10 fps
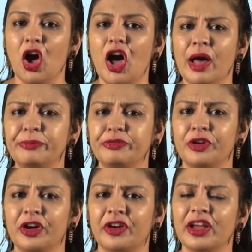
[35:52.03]
opt
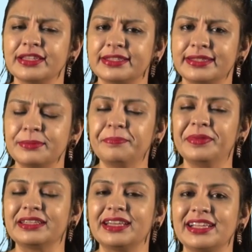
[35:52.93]
for
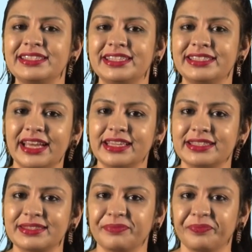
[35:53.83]
simple classic
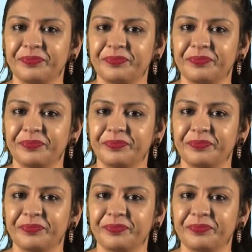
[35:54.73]
ties.